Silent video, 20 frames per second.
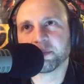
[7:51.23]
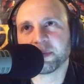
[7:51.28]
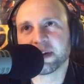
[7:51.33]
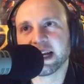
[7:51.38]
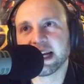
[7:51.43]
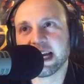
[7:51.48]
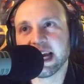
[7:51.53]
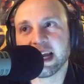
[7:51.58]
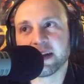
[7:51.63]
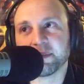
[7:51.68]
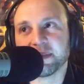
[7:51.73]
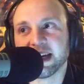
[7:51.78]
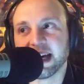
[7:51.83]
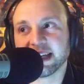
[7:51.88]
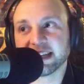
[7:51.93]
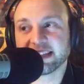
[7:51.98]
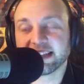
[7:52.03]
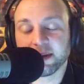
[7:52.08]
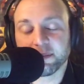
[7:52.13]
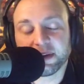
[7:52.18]
But I got to be
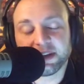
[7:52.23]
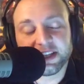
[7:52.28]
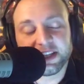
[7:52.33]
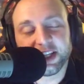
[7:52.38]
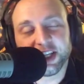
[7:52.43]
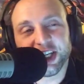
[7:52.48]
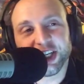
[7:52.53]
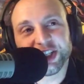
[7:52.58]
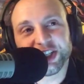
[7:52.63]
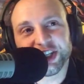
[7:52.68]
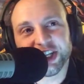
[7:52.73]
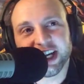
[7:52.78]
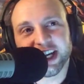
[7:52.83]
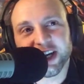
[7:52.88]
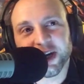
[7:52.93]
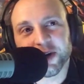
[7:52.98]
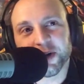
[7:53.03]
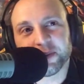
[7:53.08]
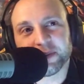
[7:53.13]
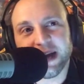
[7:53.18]
honest, I'm a little gun shy
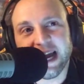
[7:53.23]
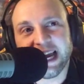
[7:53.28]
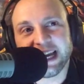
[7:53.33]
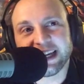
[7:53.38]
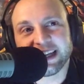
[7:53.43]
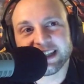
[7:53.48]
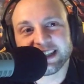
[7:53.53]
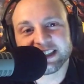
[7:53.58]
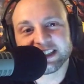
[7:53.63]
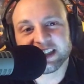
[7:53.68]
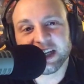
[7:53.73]
going back.